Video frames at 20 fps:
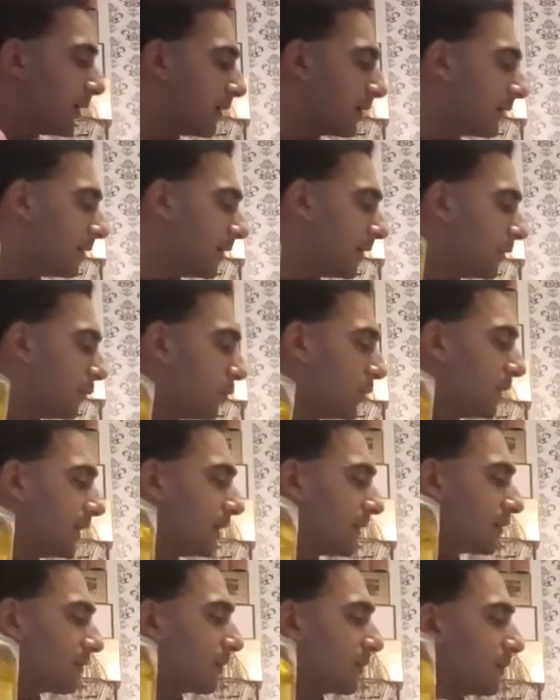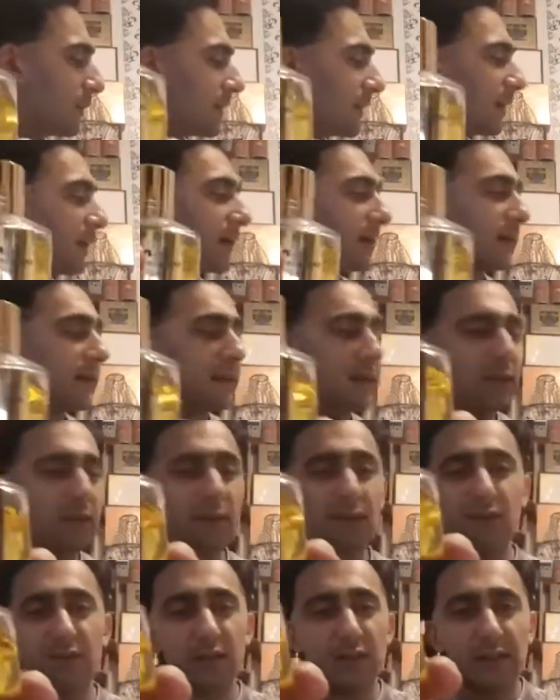Then we get something like a
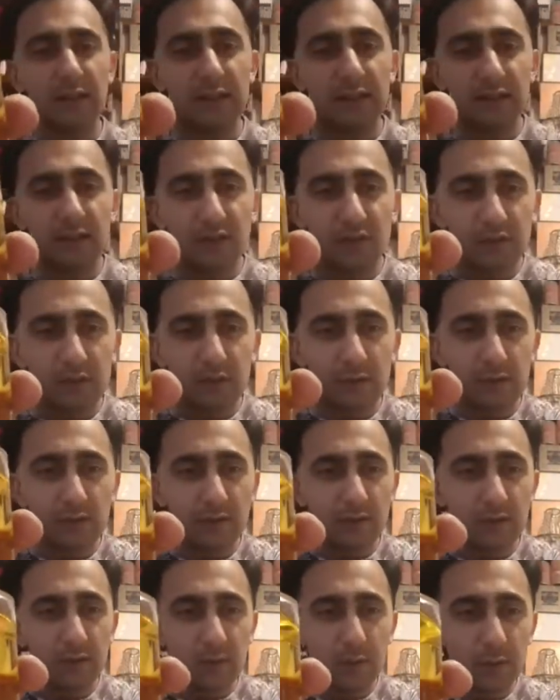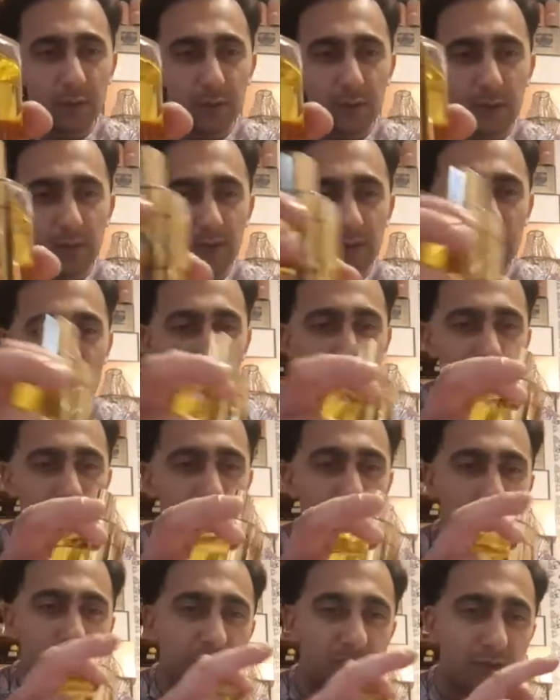Jardin exclusive, which
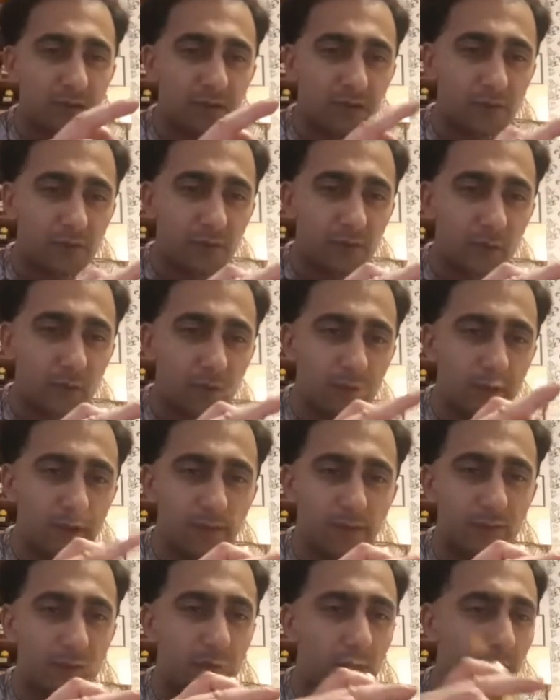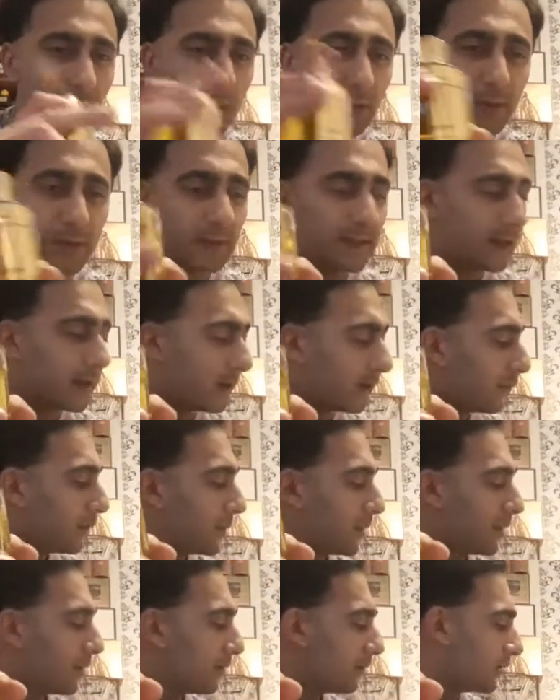mixes fruity floral with
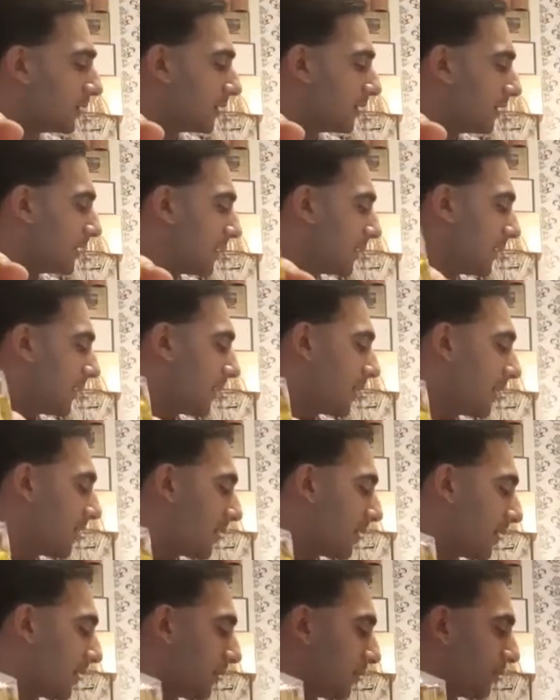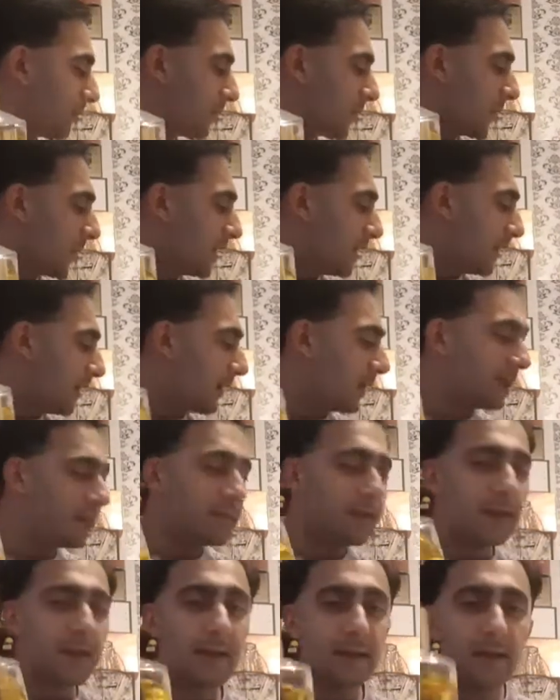caramel. And
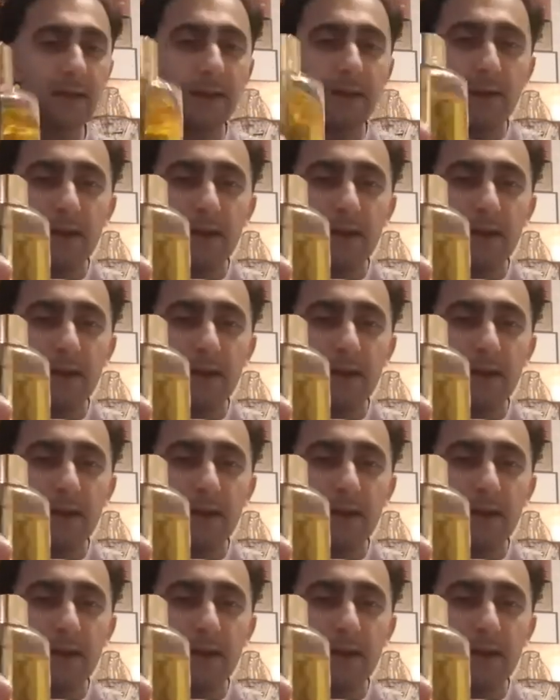then